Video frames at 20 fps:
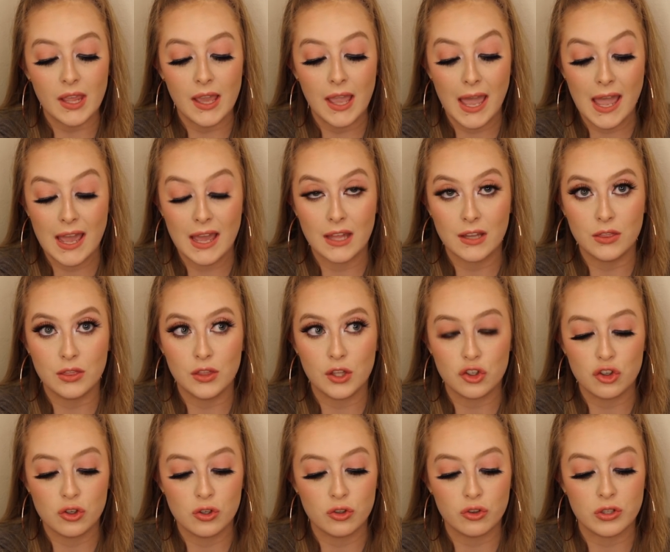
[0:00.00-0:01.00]
at the
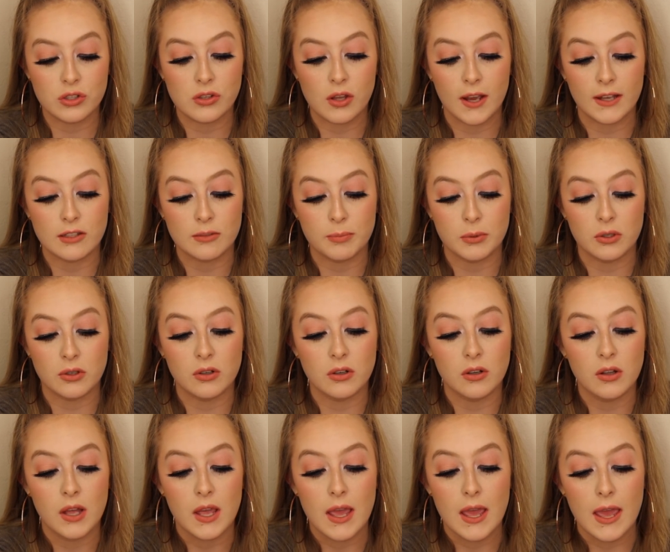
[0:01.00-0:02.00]
children's
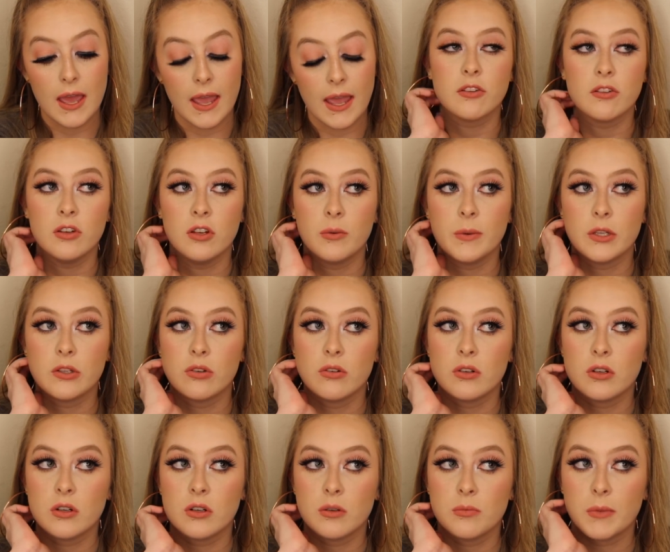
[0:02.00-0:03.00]
hospital. So, you know, we
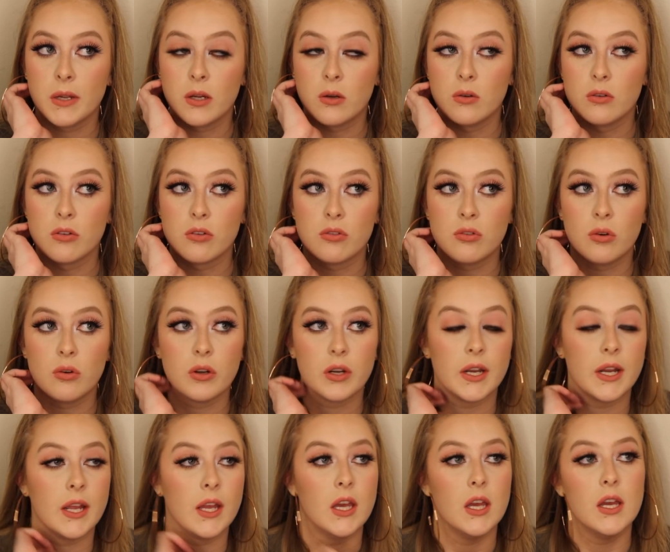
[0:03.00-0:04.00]
told her my whole
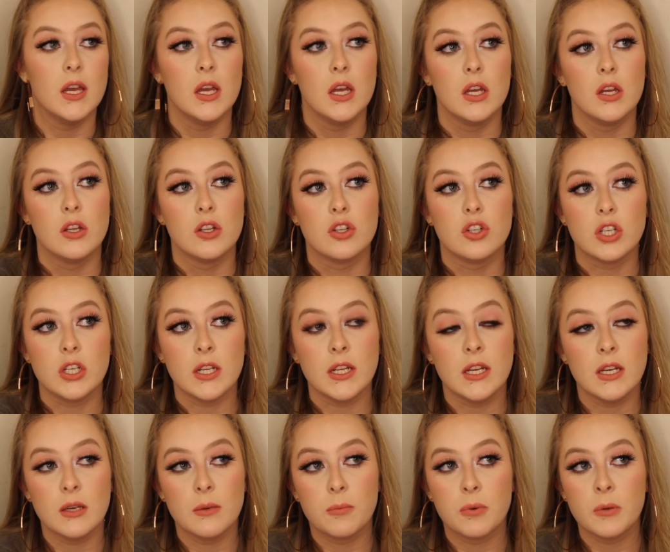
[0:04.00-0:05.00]
story.
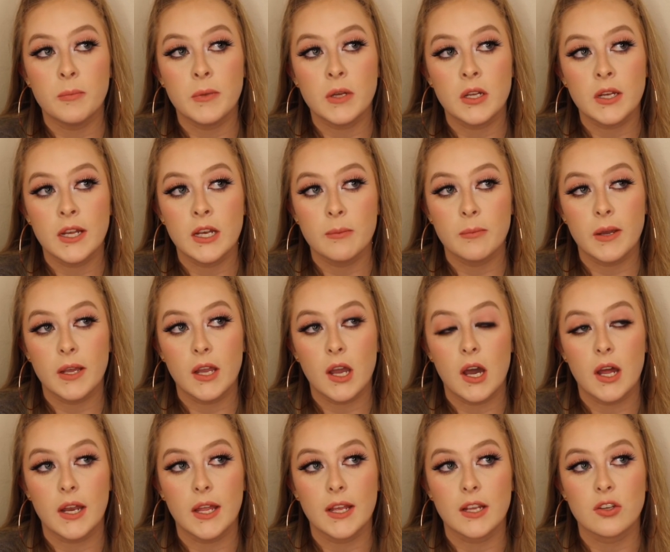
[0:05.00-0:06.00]
She put me on
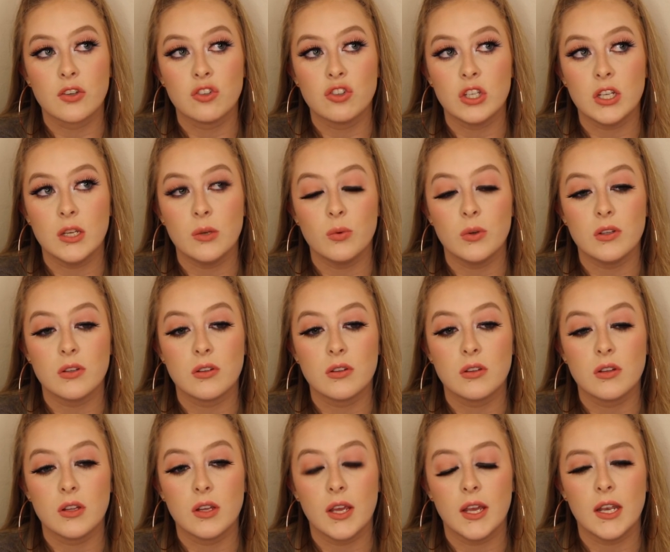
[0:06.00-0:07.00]
antibiotics,
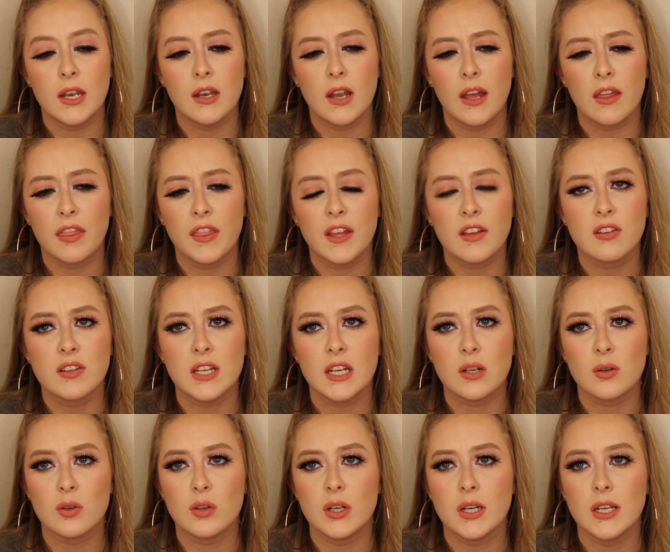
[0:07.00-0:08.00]
and I think
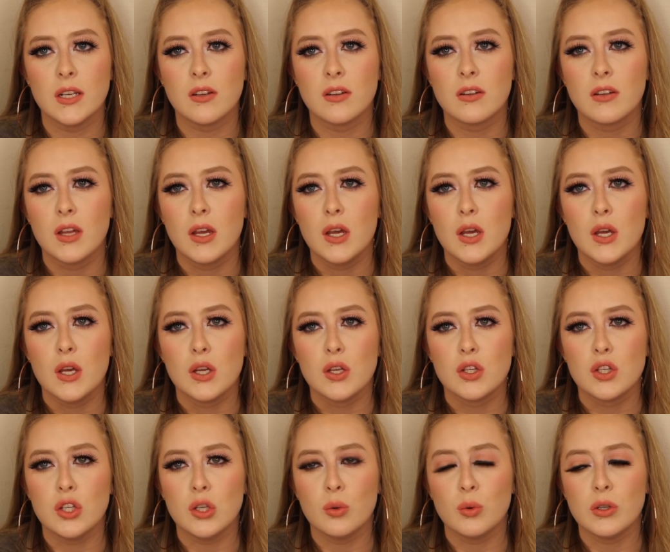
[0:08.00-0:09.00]
steroids.
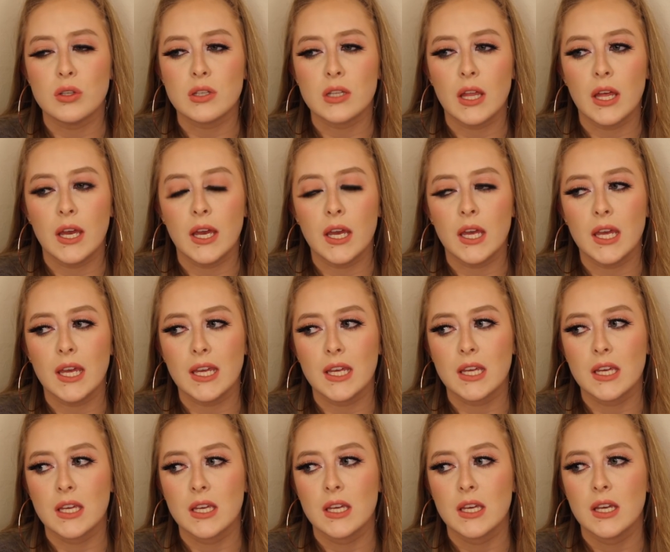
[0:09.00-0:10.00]
She was
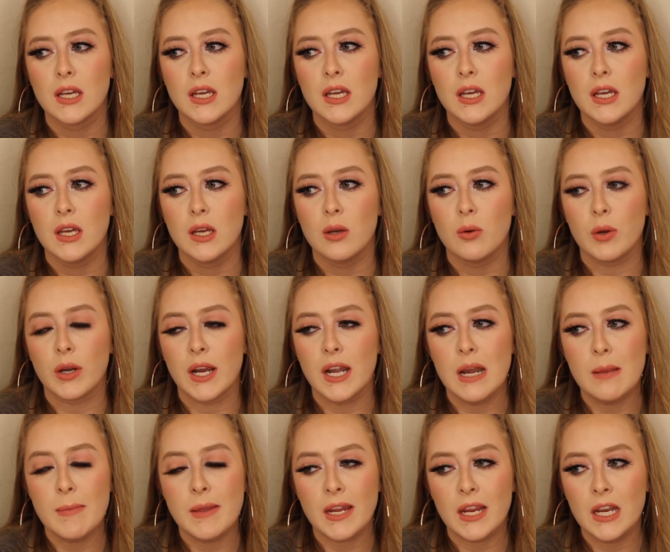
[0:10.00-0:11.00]
like, we're
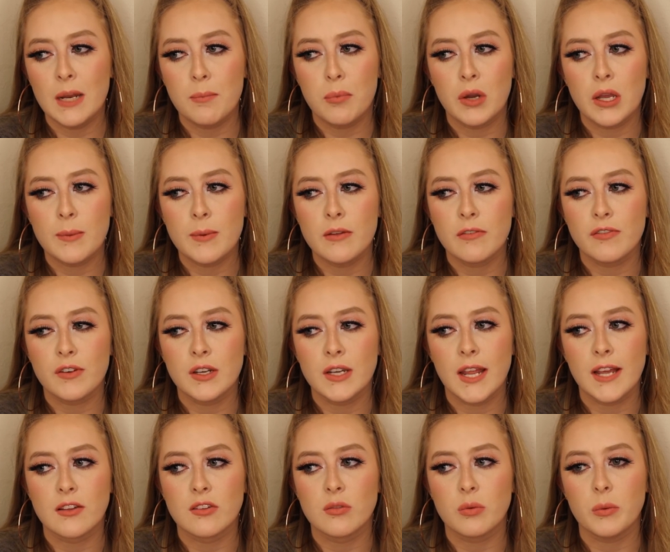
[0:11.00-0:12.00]
gonna make an appointment for
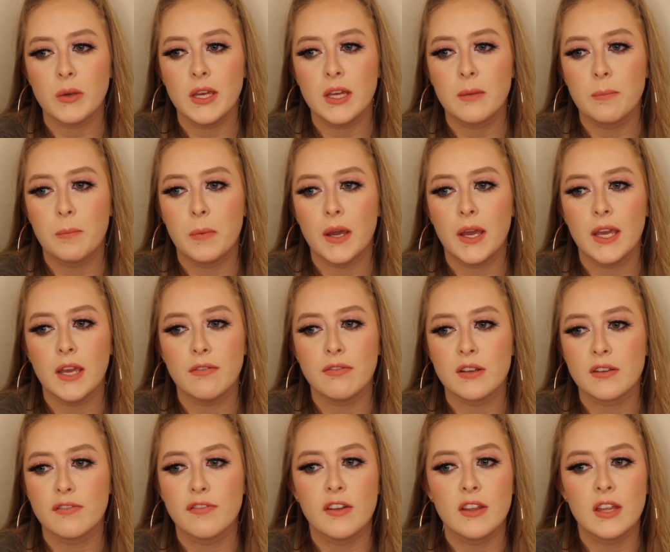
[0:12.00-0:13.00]
next week, but if
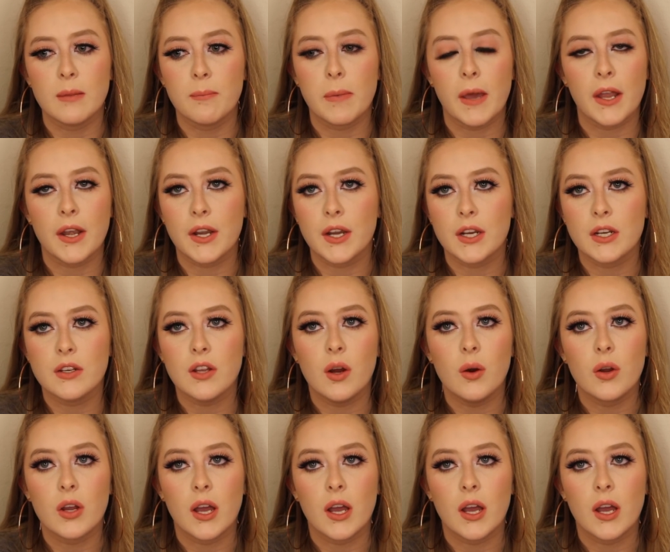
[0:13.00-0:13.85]
you're feeling better, don't